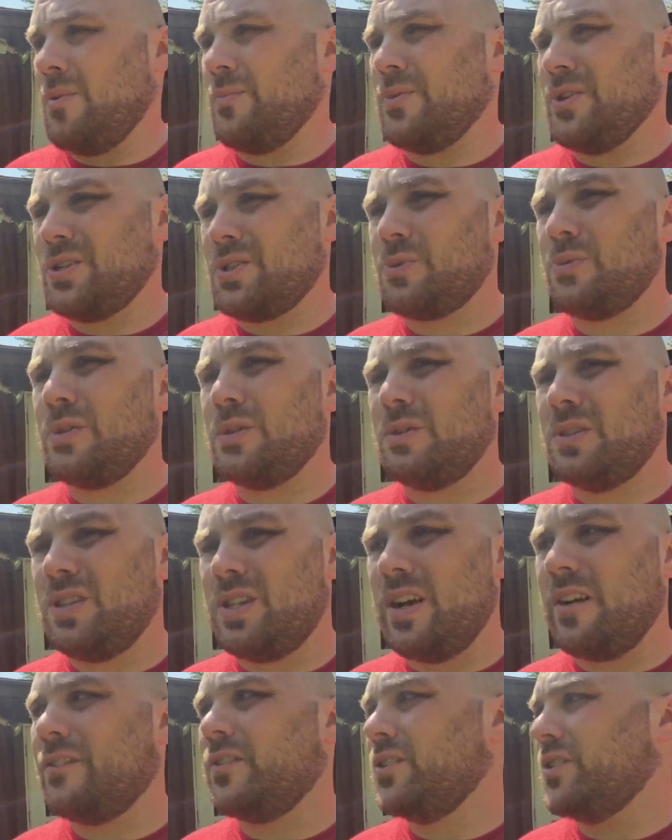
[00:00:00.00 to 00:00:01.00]
this would
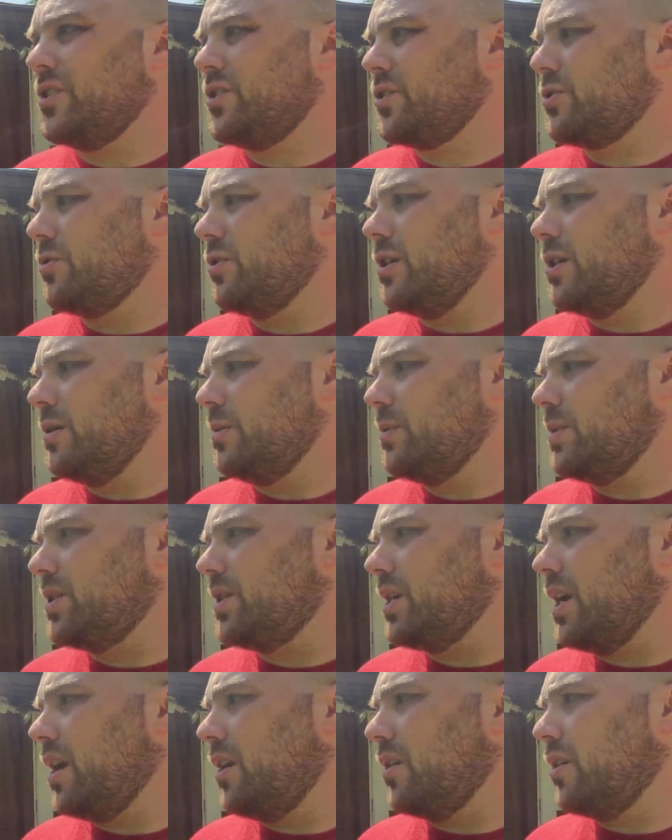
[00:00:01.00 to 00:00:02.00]
definitely scream
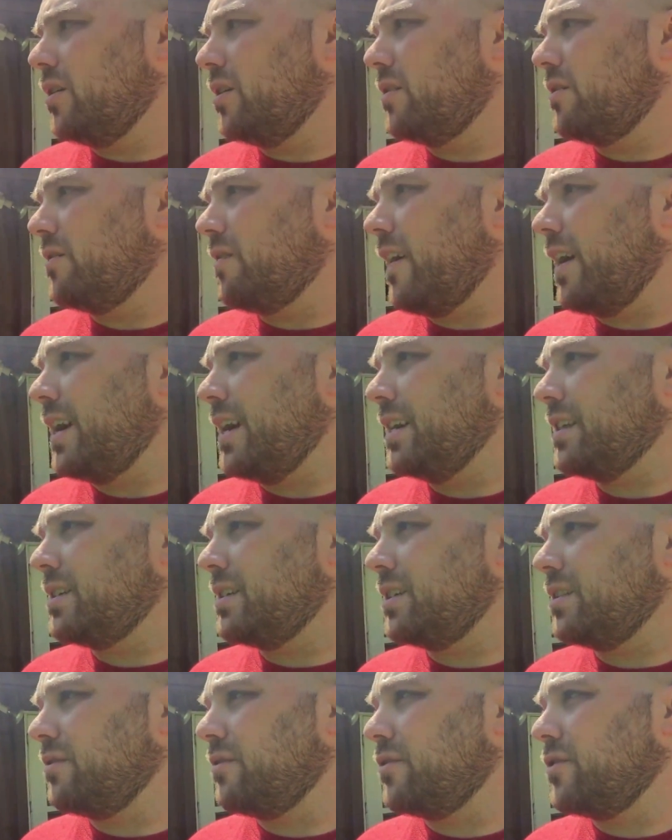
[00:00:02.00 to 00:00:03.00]
seller
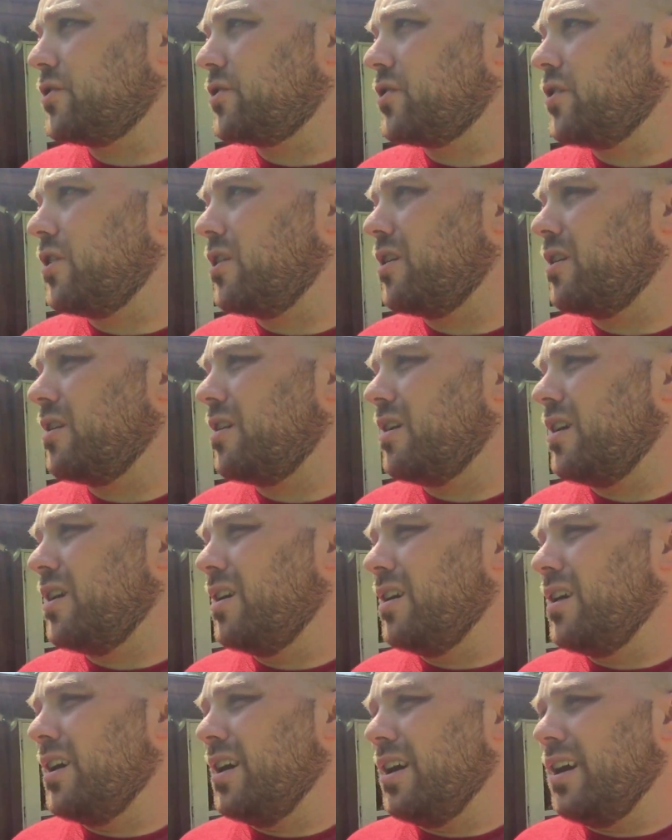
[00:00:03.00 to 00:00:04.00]
financing for sure.
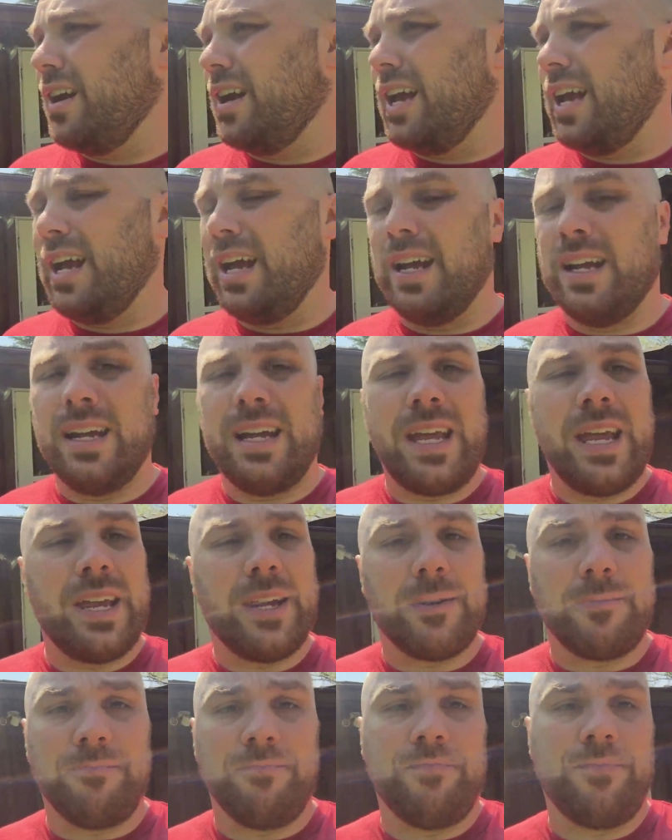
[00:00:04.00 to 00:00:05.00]
And
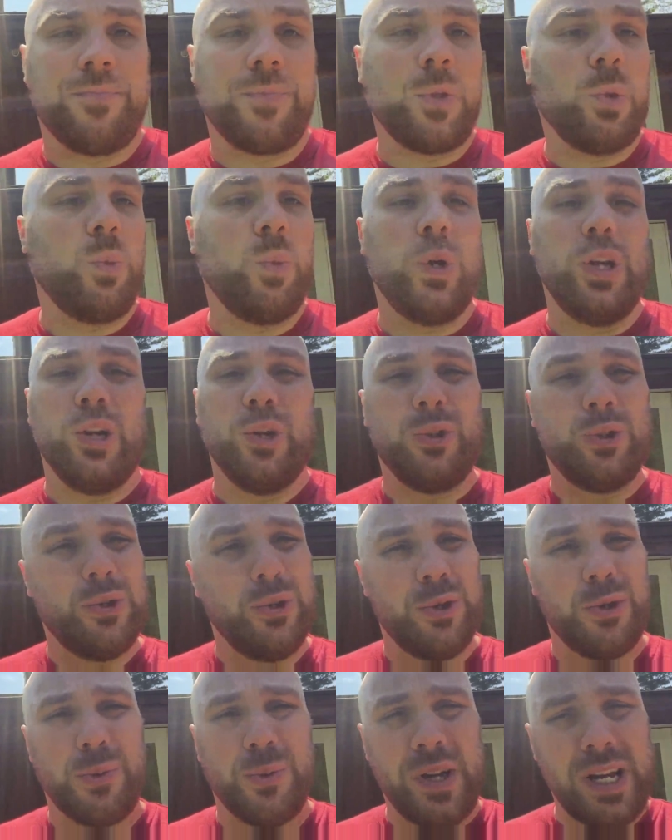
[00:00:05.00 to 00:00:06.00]
again, we don't
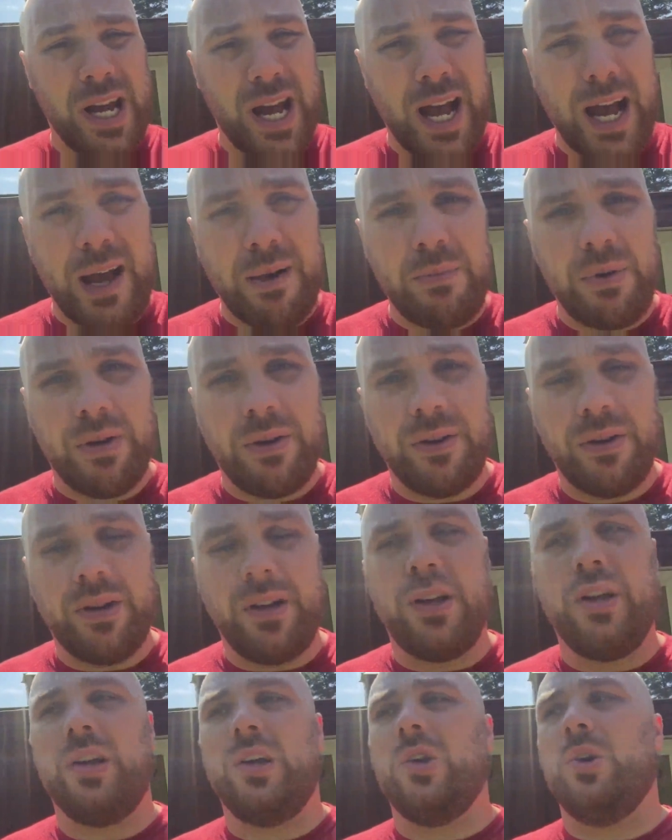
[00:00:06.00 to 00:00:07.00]
do the rehab.
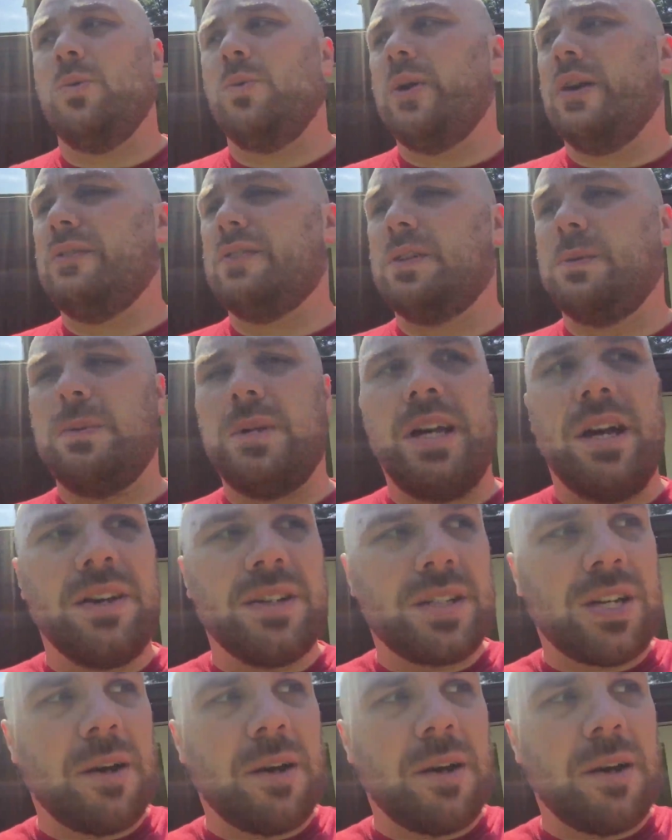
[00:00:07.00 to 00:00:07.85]
We have somebody else